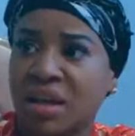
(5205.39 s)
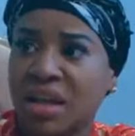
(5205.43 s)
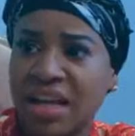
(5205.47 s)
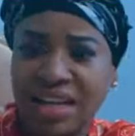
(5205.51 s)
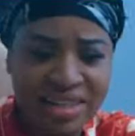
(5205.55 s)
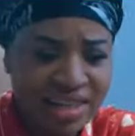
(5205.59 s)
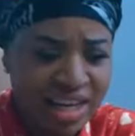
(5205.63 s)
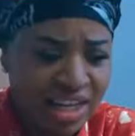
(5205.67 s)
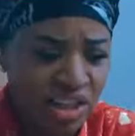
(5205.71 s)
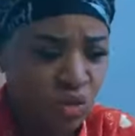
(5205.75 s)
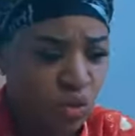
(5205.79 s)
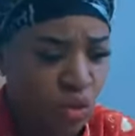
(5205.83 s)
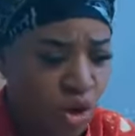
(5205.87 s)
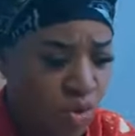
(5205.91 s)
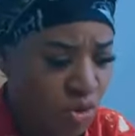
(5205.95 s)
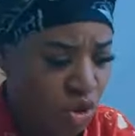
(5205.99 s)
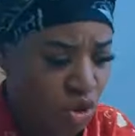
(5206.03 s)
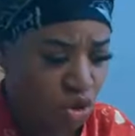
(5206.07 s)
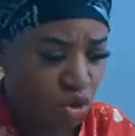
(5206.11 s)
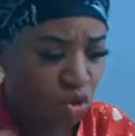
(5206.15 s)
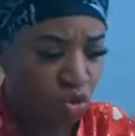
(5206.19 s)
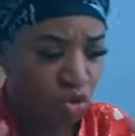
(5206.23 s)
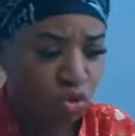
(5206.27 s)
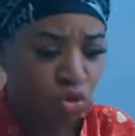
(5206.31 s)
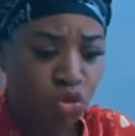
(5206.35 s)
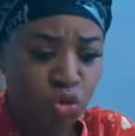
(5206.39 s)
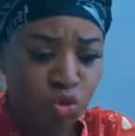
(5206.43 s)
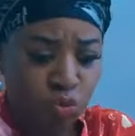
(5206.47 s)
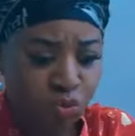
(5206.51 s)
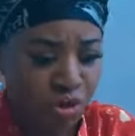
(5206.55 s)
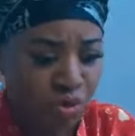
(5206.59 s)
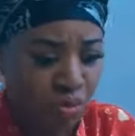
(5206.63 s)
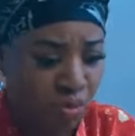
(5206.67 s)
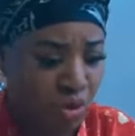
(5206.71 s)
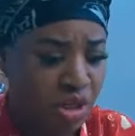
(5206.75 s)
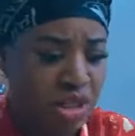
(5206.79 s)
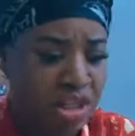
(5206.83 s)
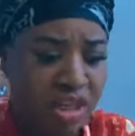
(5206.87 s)
And now you want me to
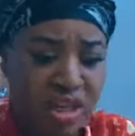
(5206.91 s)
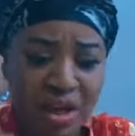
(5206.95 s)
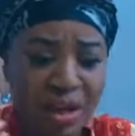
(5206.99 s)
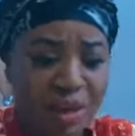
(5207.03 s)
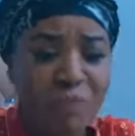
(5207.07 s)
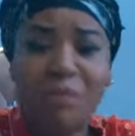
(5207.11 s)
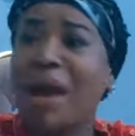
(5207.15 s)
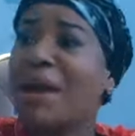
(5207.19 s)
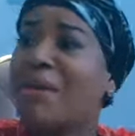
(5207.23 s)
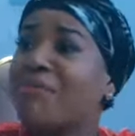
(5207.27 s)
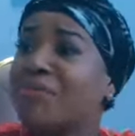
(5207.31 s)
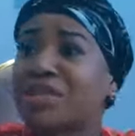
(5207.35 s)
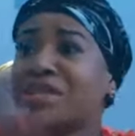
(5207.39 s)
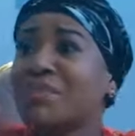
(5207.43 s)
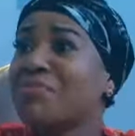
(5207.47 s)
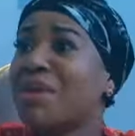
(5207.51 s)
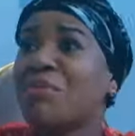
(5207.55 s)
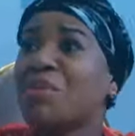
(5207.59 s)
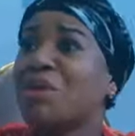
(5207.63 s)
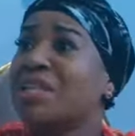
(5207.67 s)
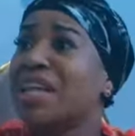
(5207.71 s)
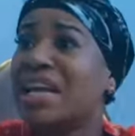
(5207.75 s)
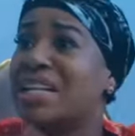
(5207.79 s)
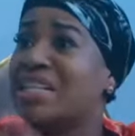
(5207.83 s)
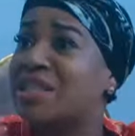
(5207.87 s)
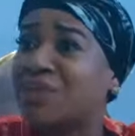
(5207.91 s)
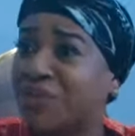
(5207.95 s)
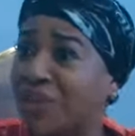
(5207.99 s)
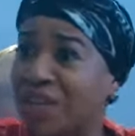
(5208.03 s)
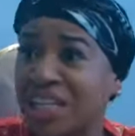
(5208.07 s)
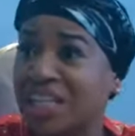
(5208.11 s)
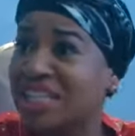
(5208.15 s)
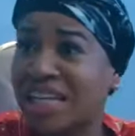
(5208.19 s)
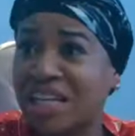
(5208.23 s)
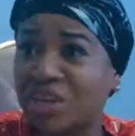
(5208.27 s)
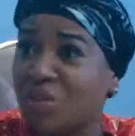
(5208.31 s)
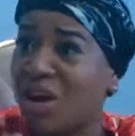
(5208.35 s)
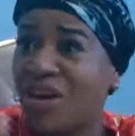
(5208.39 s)
bring money. My money has
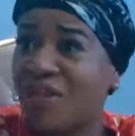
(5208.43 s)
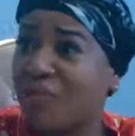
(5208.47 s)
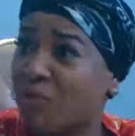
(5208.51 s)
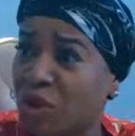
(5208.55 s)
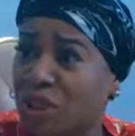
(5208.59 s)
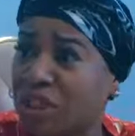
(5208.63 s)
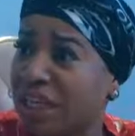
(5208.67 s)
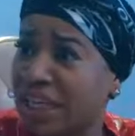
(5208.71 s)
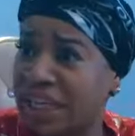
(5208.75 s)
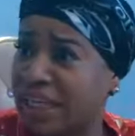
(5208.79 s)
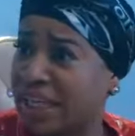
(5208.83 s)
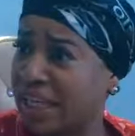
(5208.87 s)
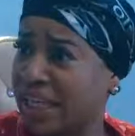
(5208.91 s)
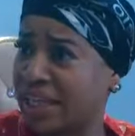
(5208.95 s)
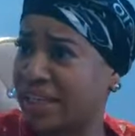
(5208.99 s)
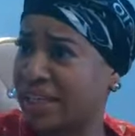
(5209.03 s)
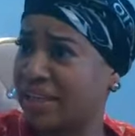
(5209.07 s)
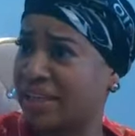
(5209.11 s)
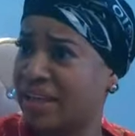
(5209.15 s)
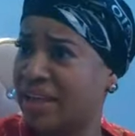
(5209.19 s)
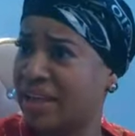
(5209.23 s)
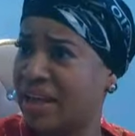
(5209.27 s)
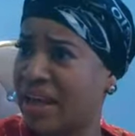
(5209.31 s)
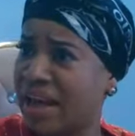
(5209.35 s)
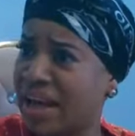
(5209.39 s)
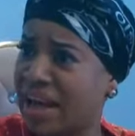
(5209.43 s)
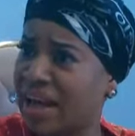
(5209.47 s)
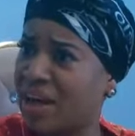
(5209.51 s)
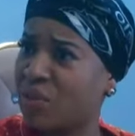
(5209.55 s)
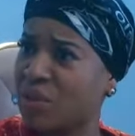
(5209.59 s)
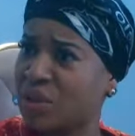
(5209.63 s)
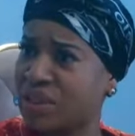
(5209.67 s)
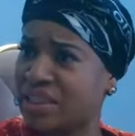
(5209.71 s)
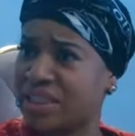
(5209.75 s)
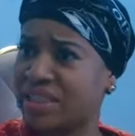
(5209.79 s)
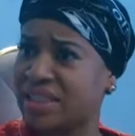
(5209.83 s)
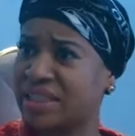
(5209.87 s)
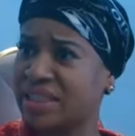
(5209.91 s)
finished. I don't have money again. Ah,
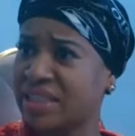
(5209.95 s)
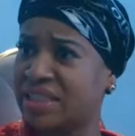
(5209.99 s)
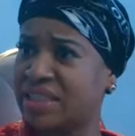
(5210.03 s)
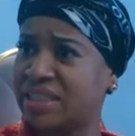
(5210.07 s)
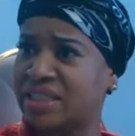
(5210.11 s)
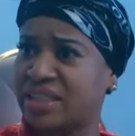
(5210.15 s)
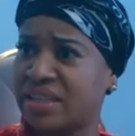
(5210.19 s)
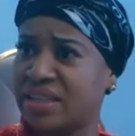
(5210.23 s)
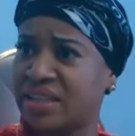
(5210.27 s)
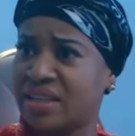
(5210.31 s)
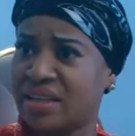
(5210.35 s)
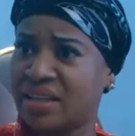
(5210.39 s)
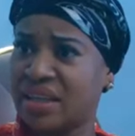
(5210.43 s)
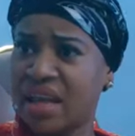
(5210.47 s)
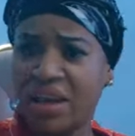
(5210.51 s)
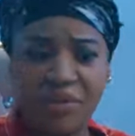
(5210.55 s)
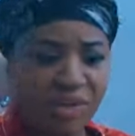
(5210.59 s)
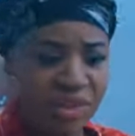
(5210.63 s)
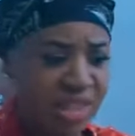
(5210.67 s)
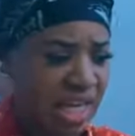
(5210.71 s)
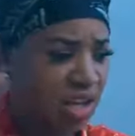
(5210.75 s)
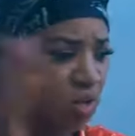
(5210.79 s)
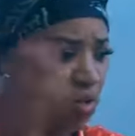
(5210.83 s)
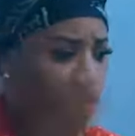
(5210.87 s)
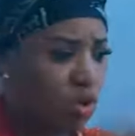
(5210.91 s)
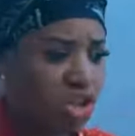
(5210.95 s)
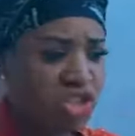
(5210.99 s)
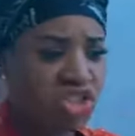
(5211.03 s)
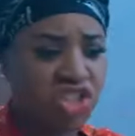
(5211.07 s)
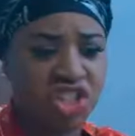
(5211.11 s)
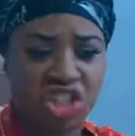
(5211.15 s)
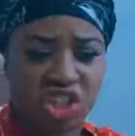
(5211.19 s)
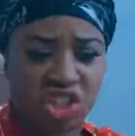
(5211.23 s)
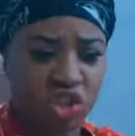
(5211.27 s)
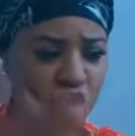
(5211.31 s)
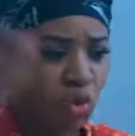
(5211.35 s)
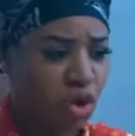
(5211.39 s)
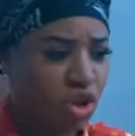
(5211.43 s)
what is it? Every time you want
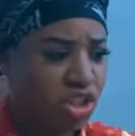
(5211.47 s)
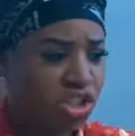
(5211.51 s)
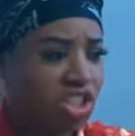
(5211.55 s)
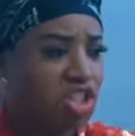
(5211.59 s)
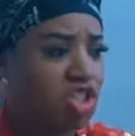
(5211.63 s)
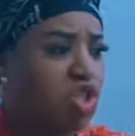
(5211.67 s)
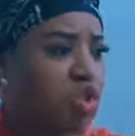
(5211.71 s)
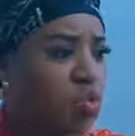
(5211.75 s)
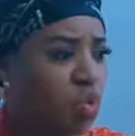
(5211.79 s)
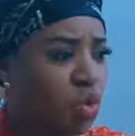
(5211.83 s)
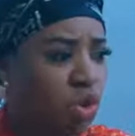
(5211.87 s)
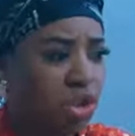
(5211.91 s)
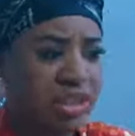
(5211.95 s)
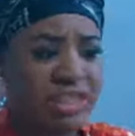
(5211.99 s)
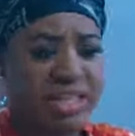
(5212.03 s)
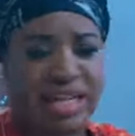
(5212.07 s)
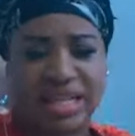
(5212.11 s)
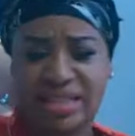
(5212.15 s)
chicken, you want this, you want